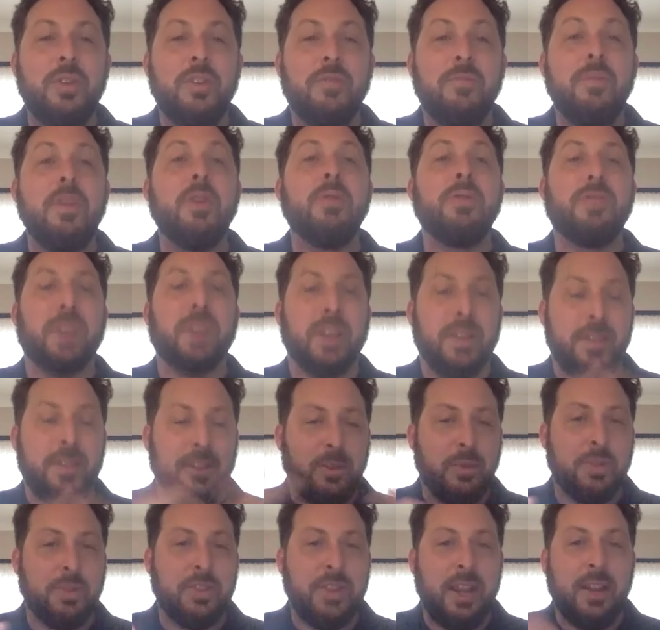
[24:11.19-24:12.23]
of music.
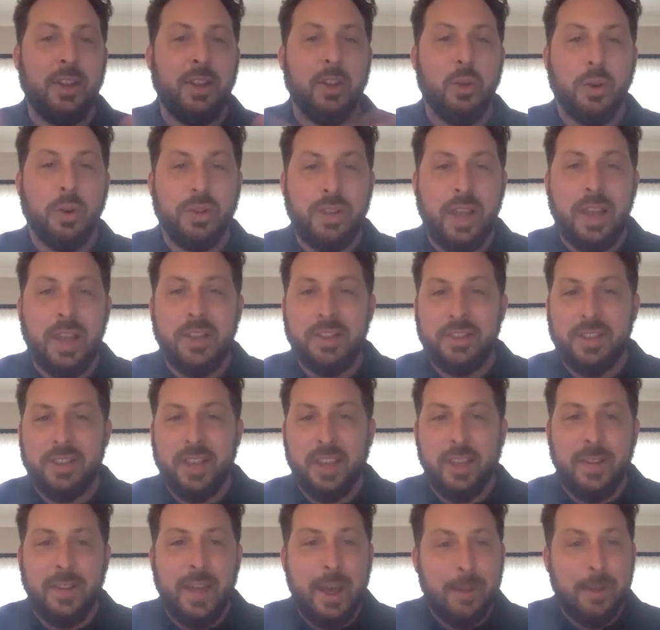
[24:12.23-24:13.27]
This was Stanley Cortez
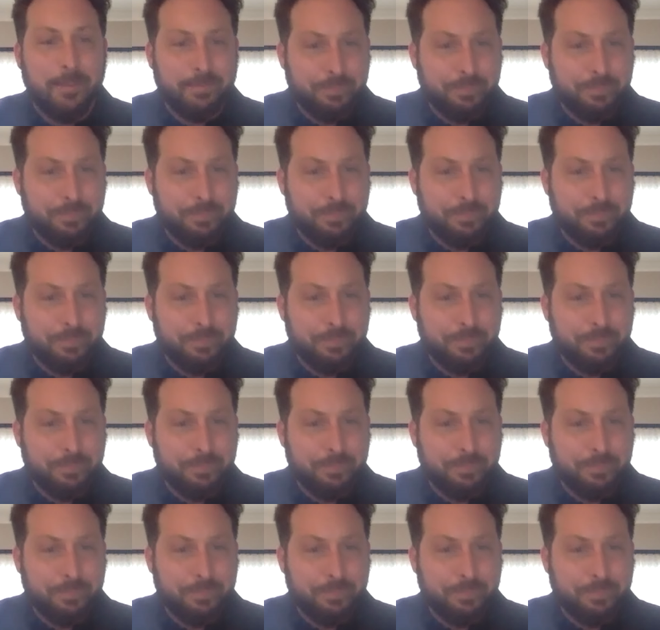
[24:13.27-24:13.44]
saying that.